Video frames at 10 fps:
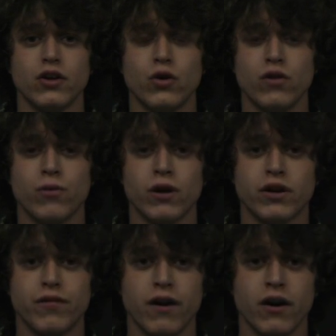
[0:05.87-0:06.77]
You have
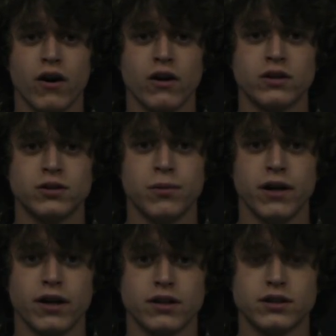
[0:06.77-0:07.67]
worked very hard to
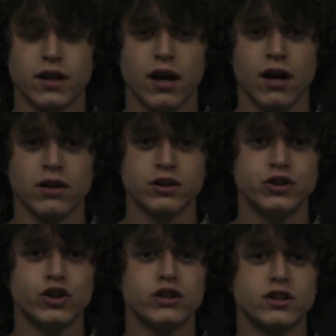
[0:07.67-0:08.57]
make it into
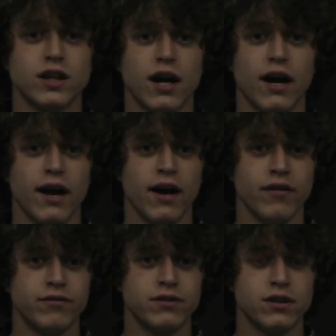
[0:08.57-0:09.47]
college, just as I
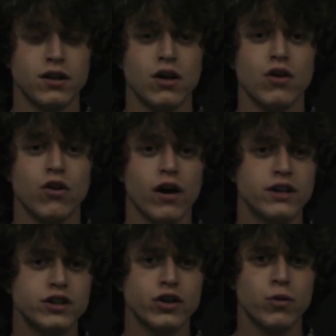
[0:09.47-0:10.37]
have. The
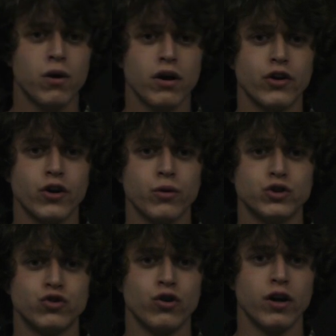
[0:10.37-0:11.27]
last thing you want to do
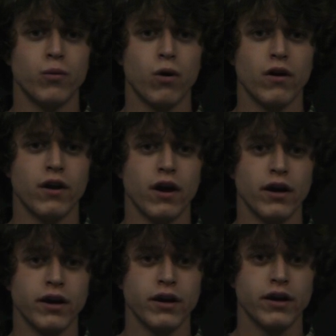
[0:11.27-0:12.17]
is ruin it in one
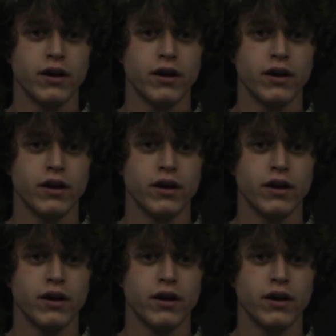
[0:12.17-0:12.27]
night.